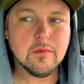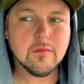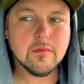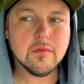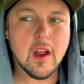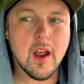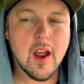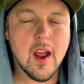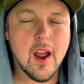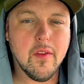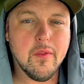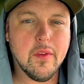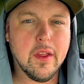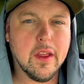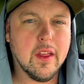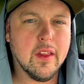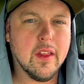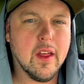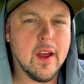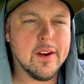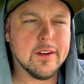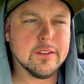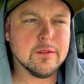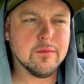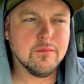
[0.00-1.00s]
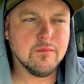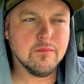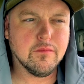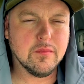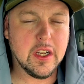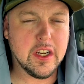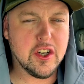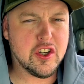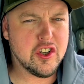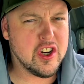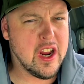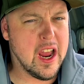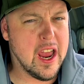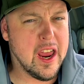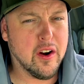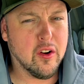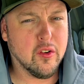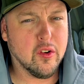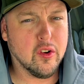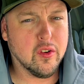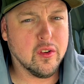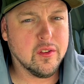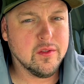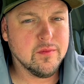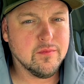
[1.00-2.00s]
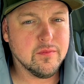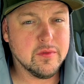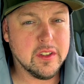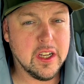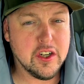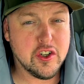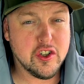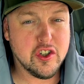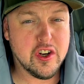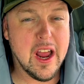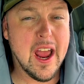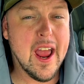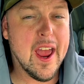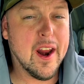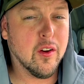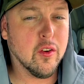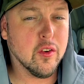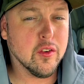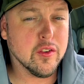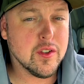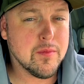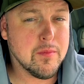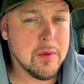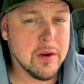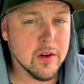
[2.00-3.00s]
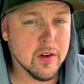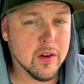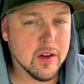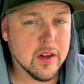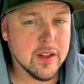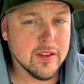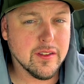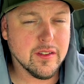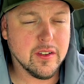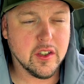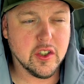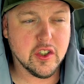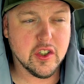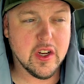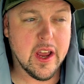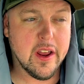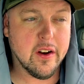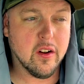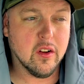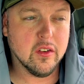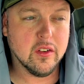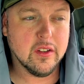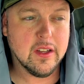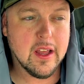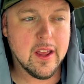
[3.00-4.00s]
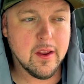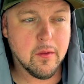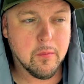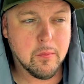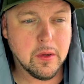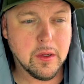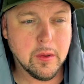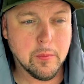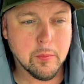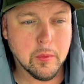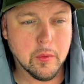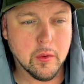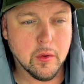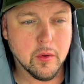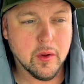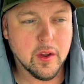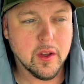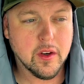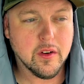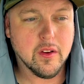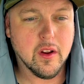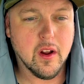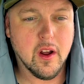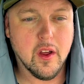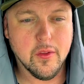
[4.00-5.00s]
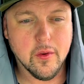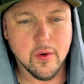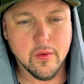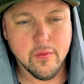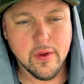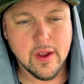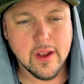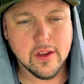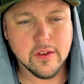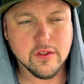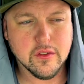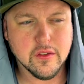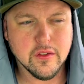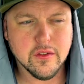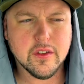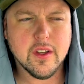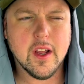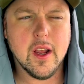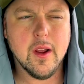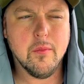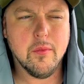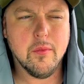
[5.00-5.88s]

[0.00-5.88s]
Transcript: And they channel spirits, they channel dead people into other vessels type